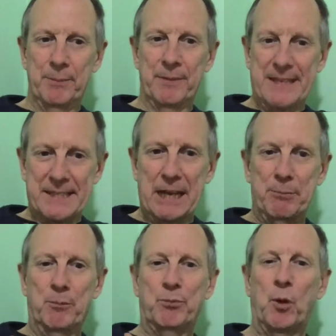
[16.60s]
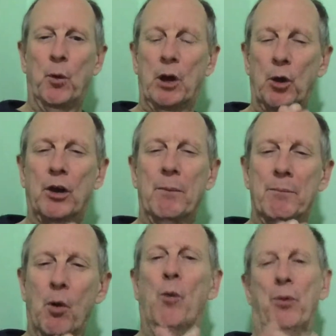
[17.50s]
This time, we'll look at
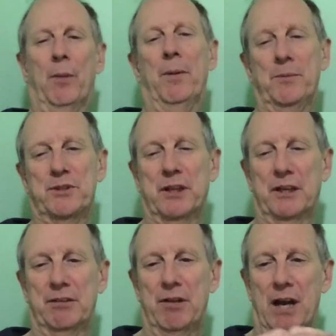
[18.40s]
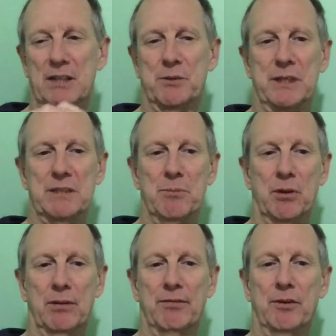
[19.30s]
more problems that can arise with this
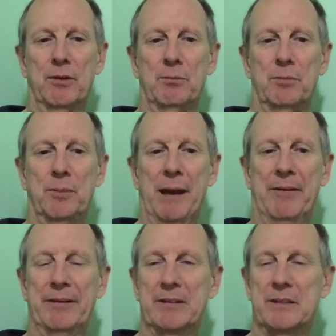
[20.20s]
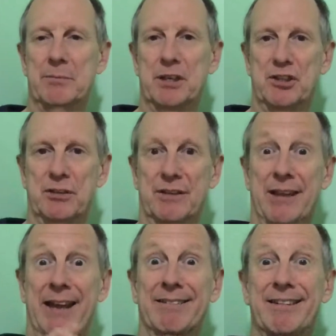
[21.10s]
model for preparing the submission, and
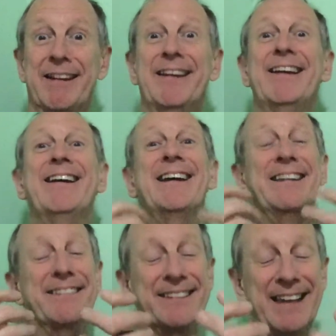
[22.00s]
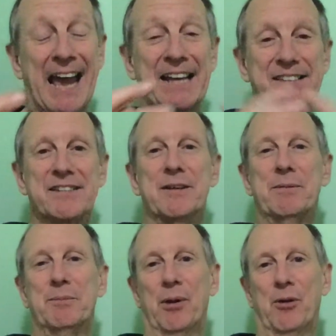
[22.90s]
then in the next
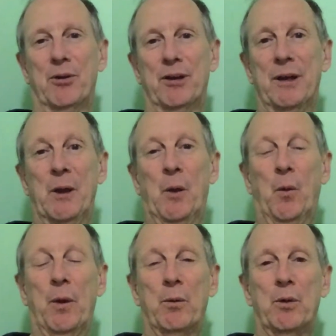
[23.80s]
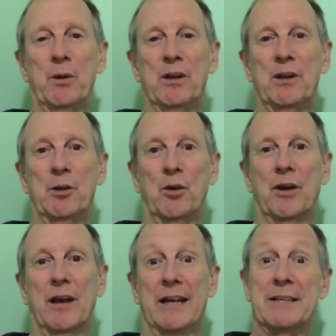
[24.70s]
blog, we will look
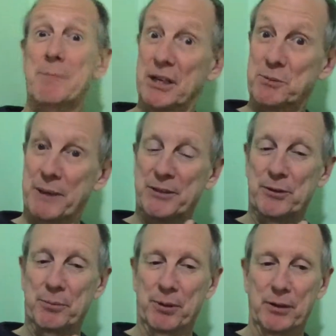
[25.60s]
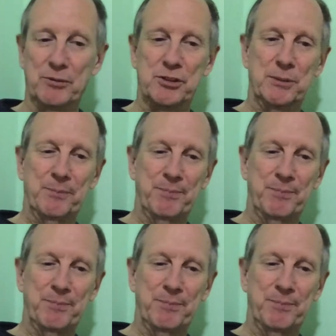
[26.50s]
at a much better approach.